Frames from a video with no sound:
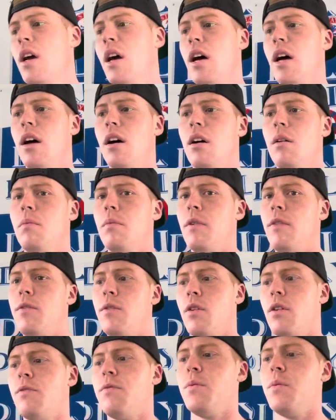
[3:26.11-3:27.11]
If you
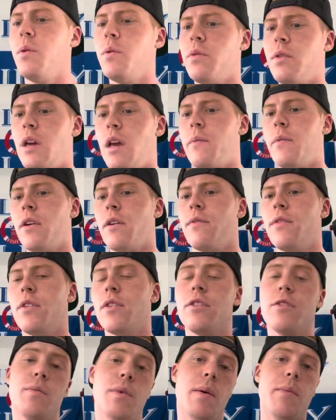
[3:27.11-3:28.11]
aren't familiar with Camaro
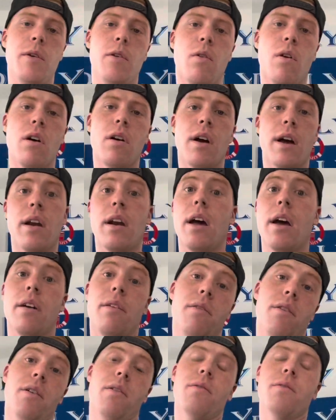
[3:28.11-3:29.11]
converters, maybe you are, I don't
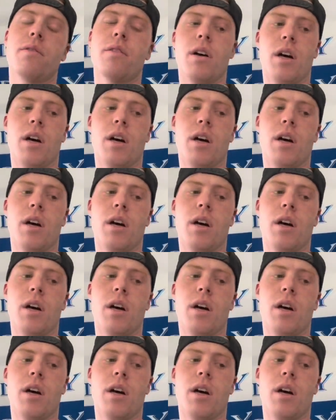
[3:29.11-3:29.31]
know.